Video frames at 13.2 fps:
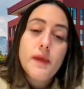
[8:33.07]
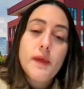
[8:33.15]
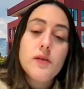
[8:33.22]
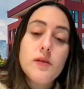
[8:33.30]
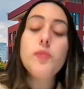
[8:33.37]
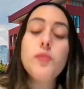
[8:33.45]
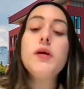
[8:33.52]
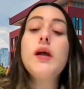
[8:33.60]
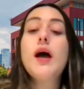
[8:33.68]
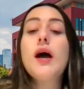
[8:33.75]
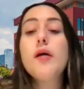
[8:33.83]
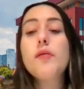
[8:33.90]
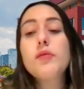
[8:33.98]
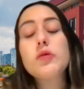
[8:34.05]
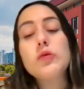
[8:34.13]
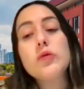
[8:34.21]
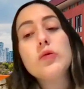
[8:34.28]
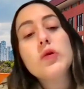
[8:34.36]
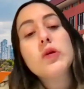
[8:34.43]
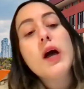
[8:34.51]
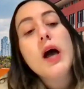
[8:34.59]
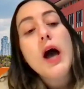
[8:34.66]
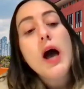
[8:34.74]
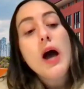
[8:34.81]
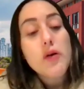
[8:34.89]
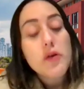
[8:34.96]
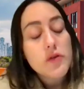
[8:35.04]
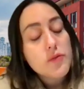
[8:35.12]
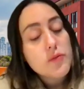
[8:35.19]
you may have to look out of